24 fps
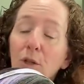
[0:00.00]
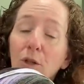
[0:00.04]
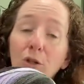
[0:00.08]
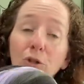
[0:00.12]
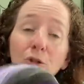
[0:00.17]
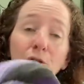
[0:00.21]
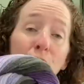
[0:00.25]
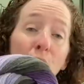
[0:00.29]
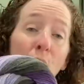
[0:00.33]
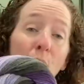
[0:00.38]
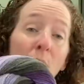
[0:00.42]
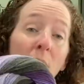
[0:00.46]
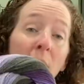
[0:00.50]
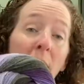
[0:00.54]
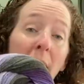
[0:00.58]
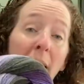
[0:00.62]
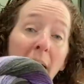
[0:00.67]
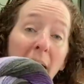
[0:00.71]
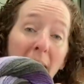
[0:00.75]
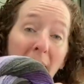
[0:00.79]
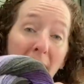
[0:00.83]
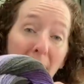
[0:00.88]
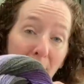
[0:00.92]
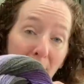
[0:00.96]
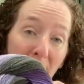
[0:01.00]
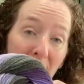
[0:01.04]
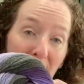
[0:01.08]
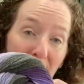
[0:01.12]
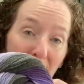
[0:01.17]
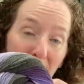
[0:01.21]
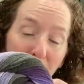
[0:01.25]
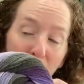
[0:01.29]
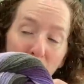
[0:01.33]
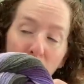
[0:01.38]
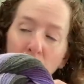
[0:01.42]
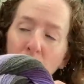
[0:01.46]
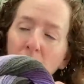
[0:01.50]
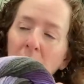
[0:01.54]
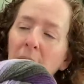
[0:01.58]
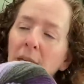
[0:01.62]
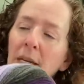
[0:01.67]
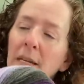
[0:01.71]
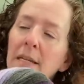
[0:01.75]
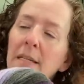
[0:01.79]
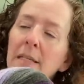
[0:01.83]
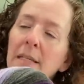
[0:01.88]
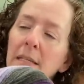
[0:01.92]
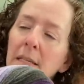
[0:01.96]
So I picked up 2 of
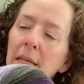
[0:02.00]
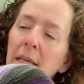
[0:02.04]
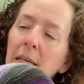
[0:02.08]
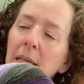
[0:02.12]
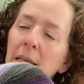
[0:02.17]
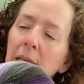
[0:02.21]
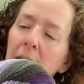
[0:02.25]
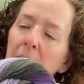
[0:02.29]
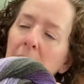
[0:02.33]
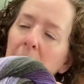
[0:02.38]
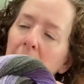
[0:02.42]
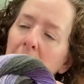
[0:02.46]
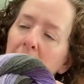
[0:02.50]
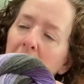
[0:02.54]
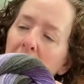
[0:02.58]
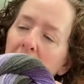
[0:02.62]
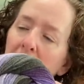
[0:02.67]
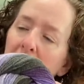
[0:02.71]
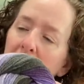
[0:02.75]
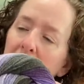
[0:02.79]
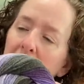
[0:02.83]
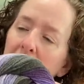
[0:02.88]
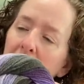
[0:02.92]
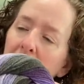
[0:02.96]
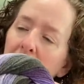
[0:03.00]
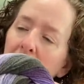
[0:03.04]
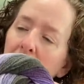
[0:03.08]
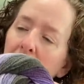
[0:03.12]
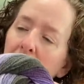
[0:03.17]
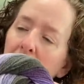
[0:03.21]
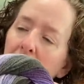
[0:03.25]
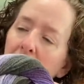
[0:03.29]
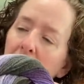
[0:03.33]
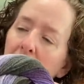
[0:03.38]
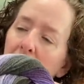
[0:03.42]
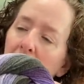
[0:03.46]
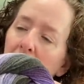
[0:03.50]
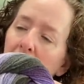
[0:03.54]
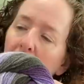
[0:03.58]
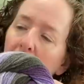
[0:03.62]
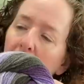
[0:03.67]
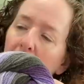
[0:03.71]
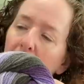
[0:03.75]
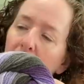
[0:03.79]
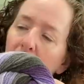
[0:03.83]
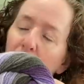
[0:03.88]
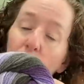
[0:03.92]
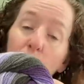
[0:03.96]
these thinking that
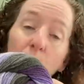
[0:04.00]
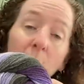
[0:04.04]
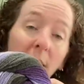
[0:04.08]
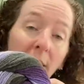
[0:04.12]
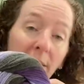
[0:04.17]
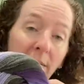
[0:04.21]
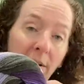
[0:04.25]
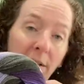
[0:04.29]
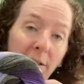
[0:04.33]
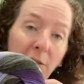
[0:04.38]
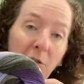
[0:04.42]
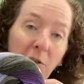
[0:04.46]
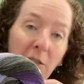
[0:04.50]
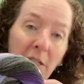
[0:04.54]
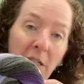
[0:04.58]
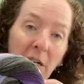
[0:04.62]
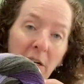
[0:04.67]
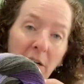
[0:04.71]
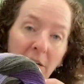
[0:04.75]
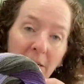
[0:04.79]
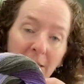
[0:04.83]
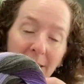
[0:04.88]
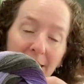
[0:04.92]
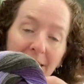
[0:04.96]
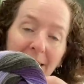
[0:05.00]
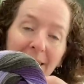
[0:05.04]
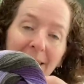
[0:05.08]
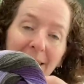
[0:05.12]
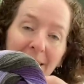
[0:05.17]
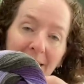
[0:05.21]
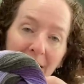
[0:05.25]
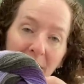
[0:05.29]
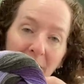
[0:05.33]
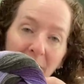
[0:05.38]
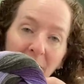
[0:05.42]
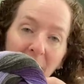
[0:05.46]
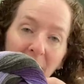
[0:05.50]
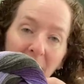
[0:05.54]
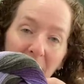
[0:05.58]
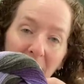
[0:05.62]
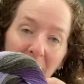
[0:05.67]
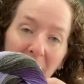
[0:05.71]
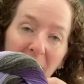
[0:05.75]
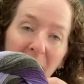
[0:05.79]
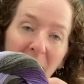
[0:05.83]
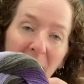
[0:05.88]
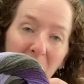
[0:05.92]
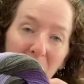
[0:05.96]
1200 yards is
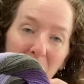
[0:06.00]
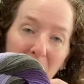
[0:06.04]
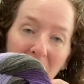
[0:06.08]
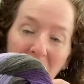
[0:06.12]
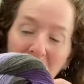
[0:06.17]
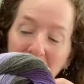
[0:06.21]
definitely going to be